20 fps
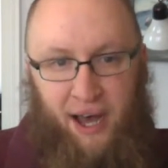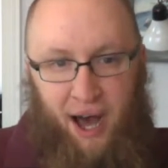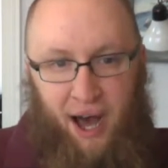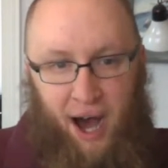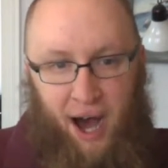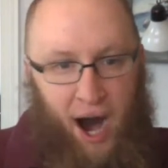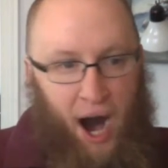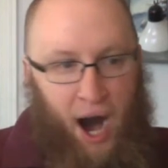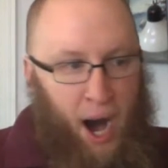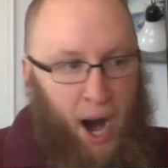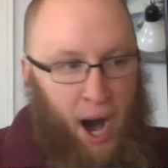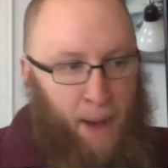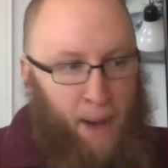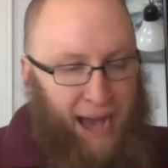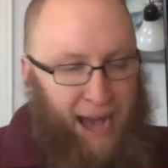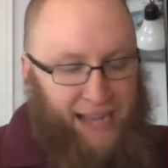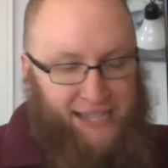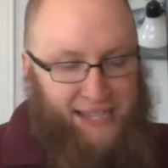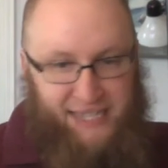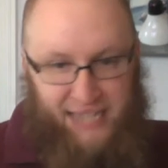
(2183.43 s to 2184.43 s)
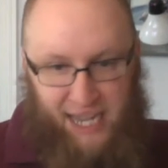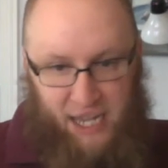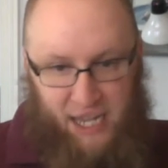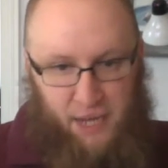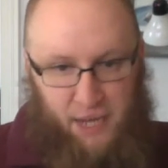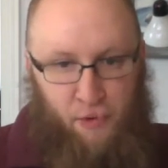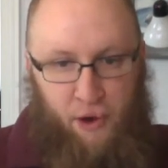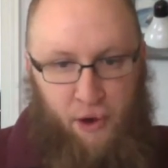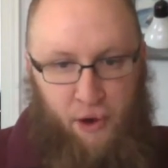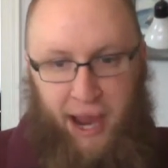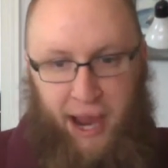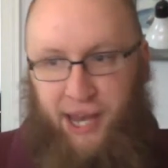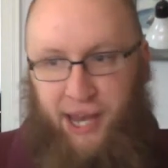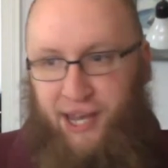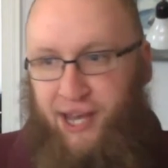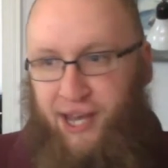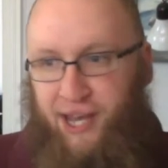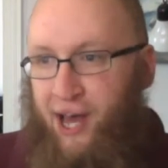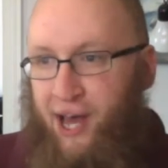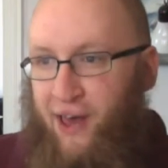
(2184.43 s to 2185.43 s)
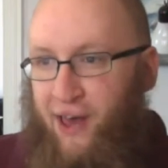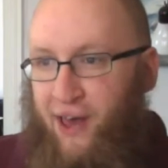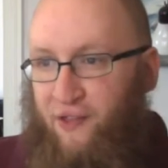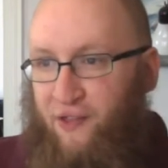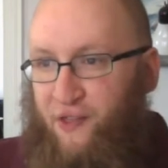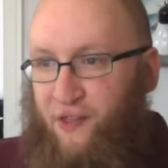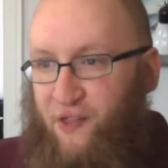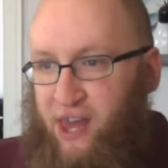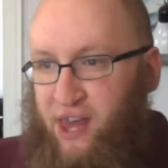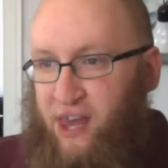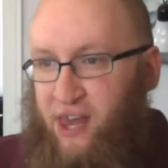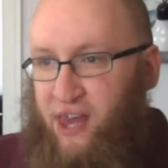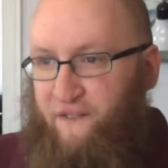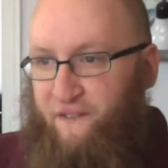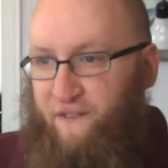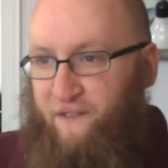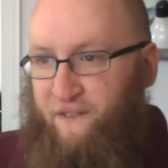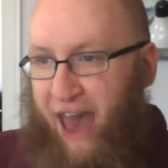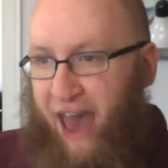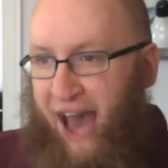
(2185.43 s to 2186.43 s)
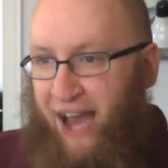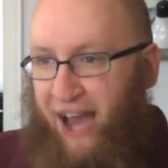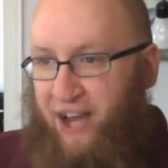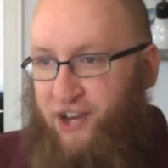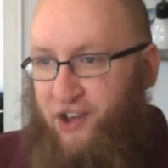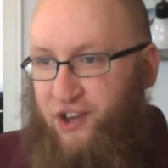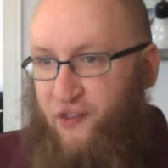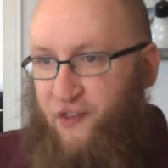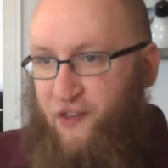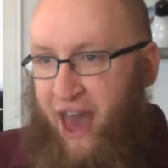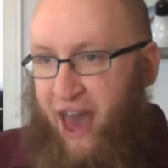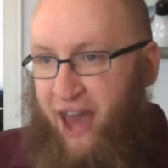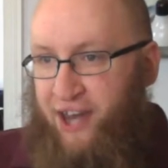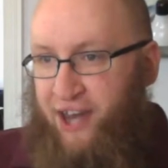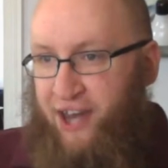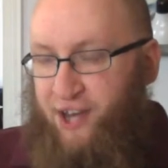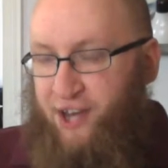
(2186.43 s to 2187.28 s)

I celebrate the fact that